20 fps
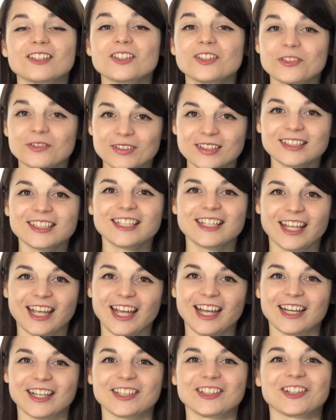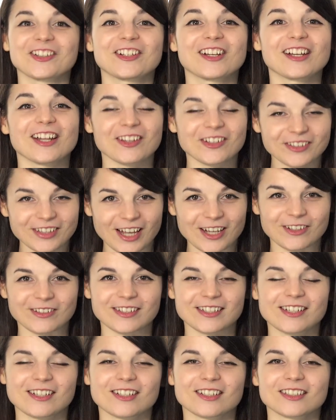You really can learn another
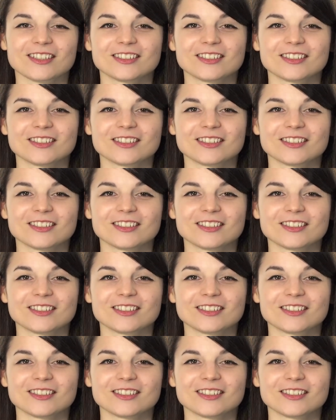language.